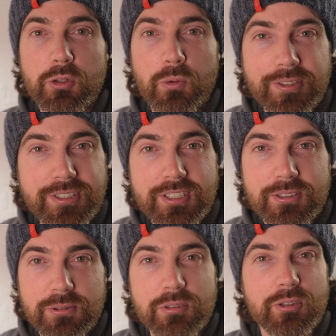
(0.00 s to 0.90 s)

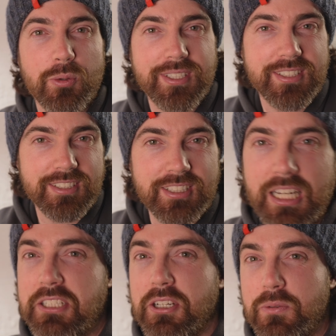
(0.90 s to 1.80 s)
Quntis or Quntis.
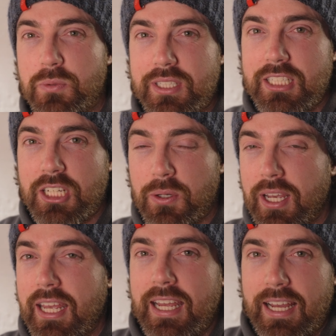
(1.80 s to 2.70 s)
I don't really know
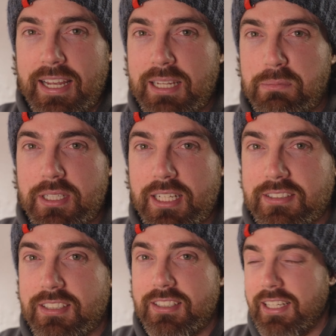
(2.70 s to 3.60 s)
how you
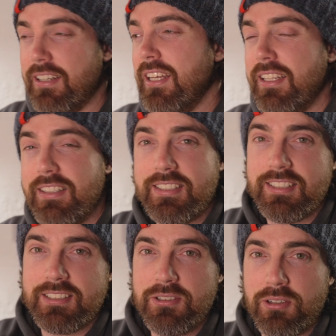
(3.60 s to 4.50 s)
pronounce it. Now, this
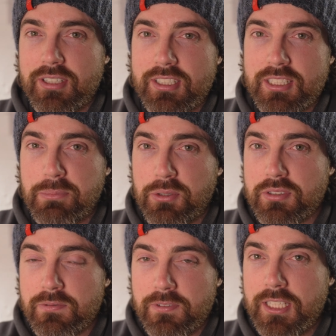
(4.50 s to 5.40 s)
is not a
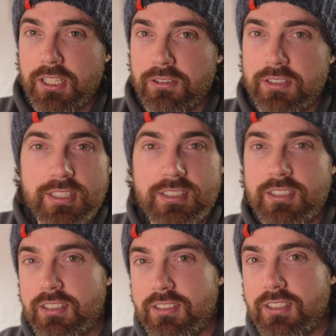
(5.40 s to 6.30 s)
sponsored video. This
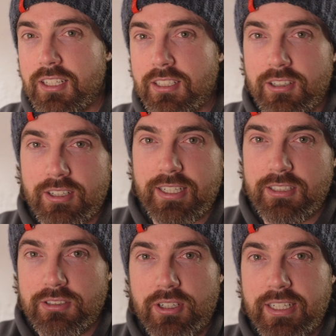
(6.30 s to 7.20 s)
is just a guy
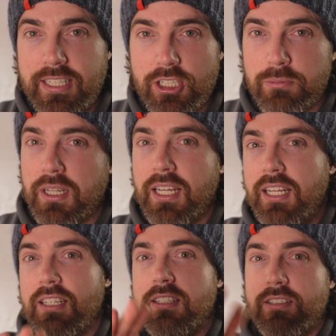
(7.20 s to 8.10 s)
trying to help
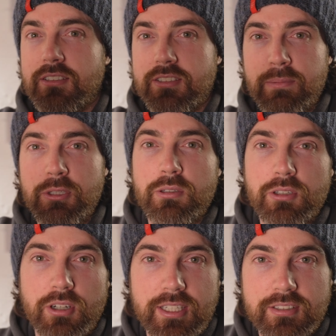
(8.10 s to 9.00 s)
some of you
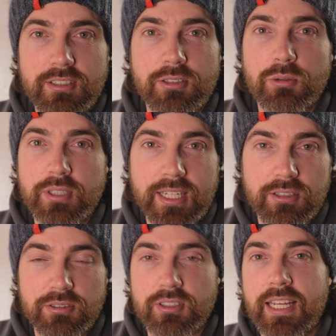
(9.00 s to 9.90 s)
guys or
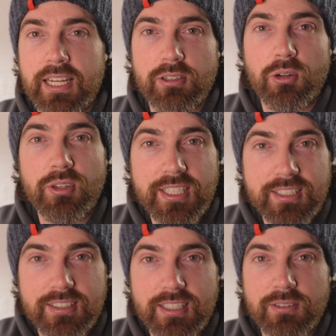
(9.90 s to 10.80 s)
gals out on the
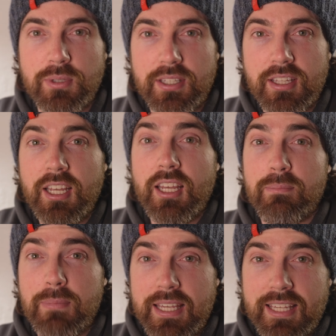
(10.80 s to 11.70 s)
internet with
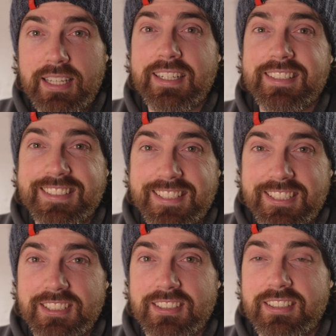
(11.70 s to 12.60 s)
making a decision.